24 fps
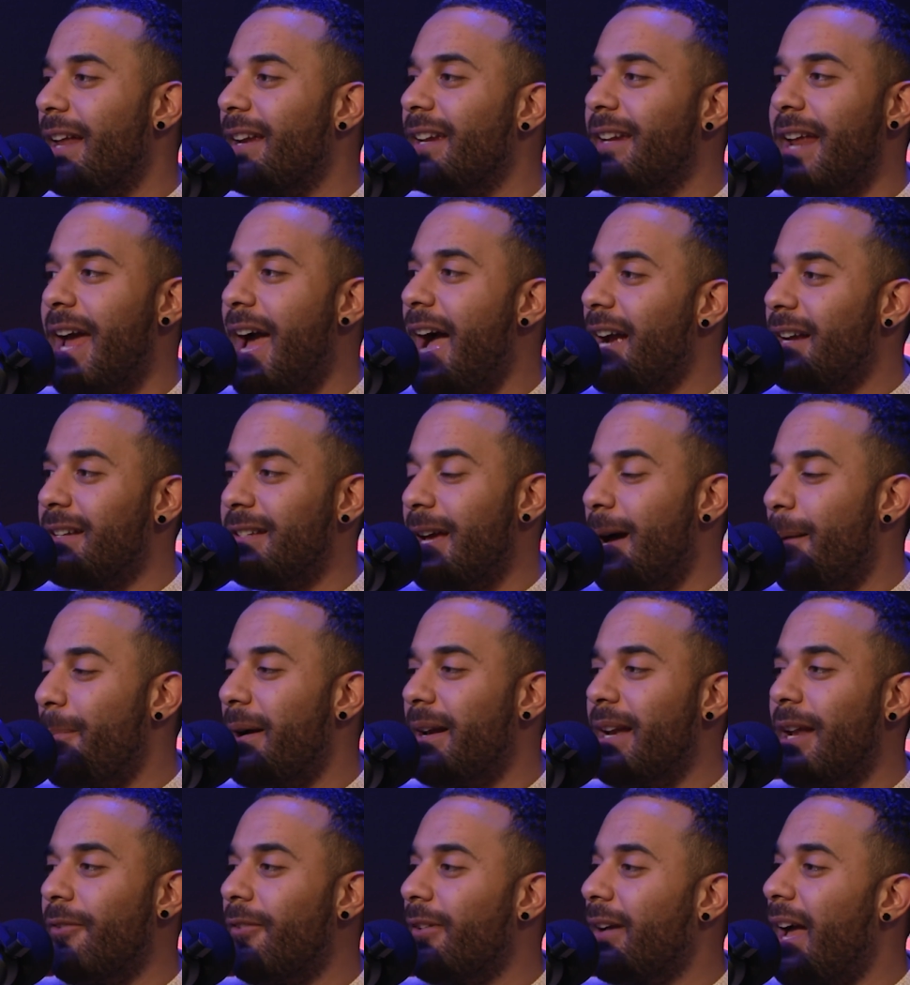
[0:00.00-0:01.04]
Like I didn't act
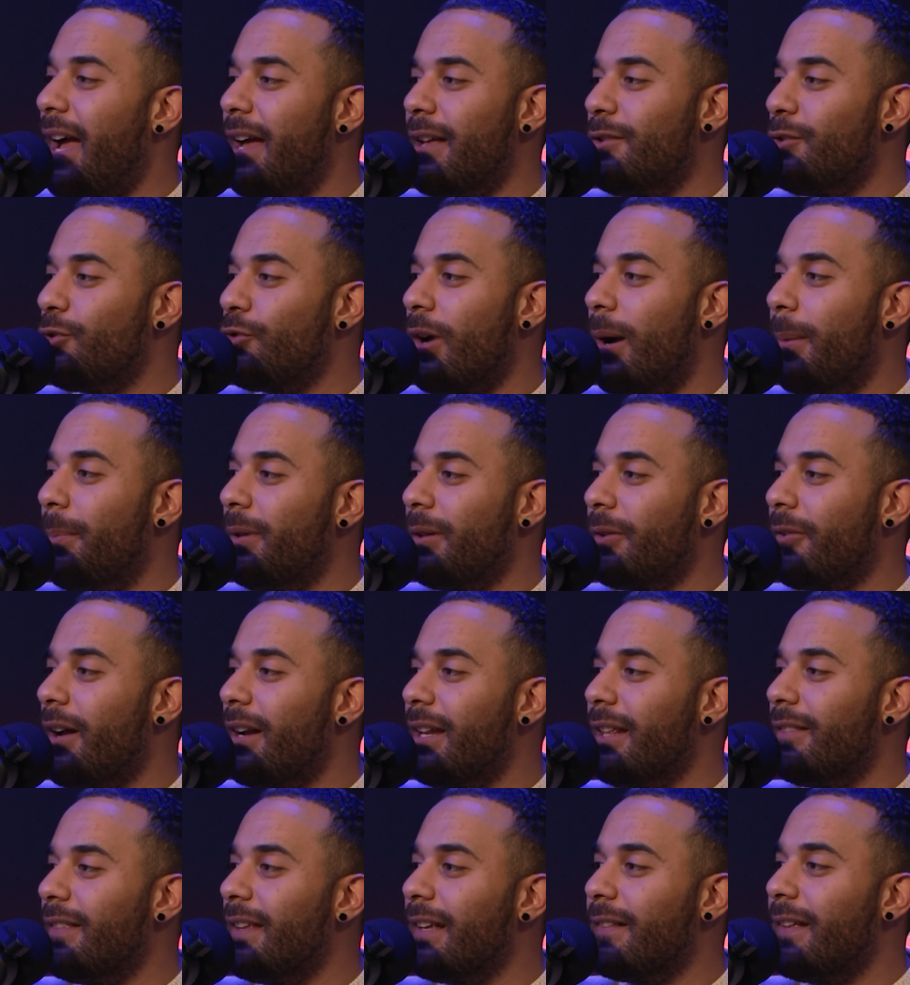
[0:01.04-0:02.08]
up. I never got in trouble
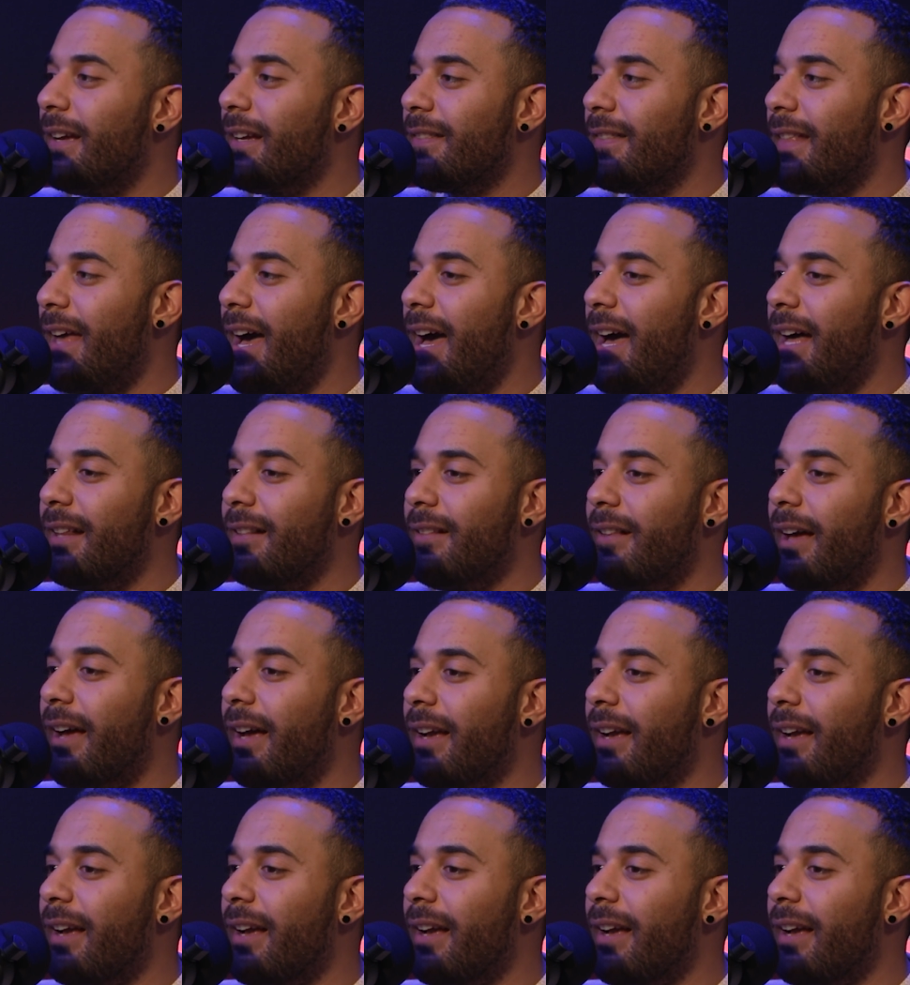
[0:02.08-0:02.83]
or anything like that.